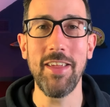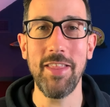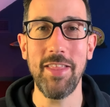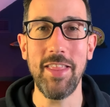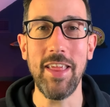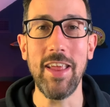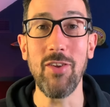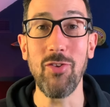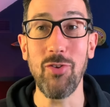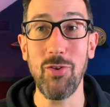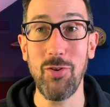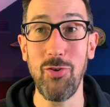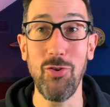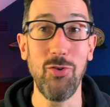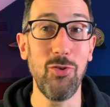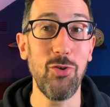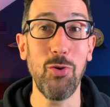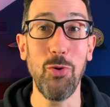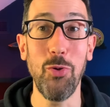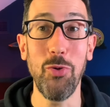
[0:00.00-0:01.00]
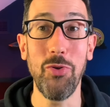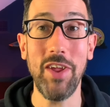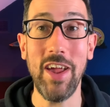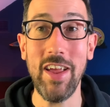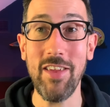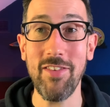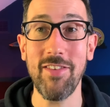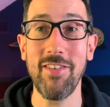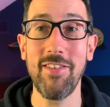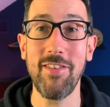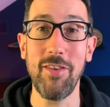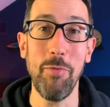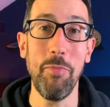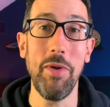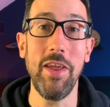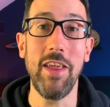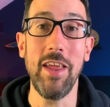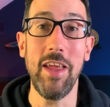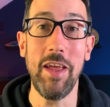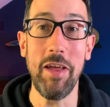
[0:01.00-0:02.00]
things just called tasks, so
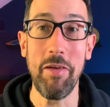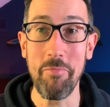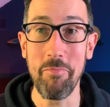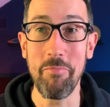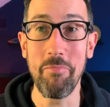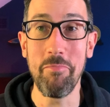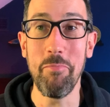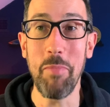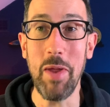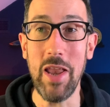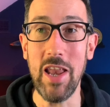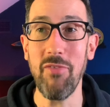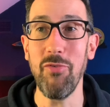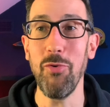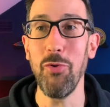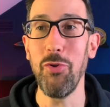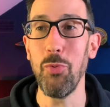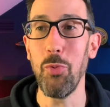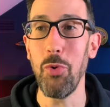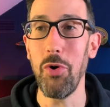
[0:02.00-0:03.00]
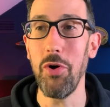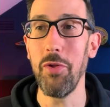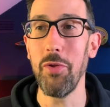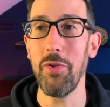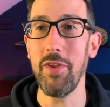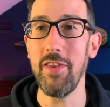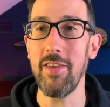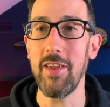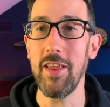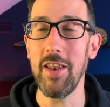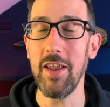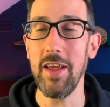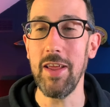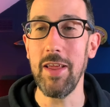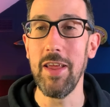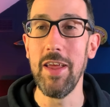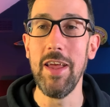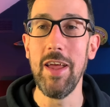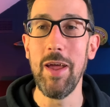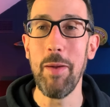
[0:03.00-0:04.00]
make it meaningful to what is going to
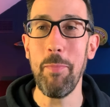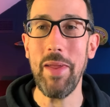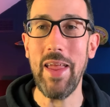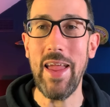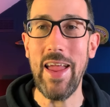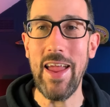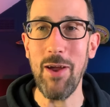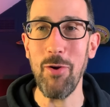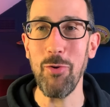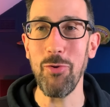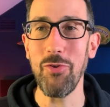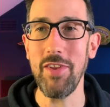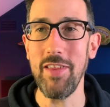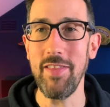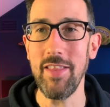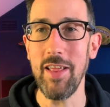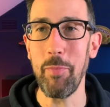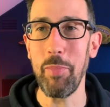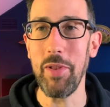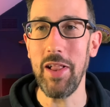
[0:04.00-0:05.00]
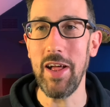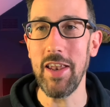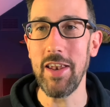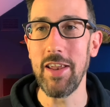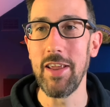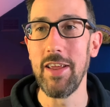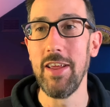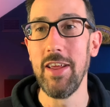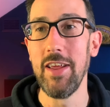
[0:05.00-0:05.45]
be housed in that plan.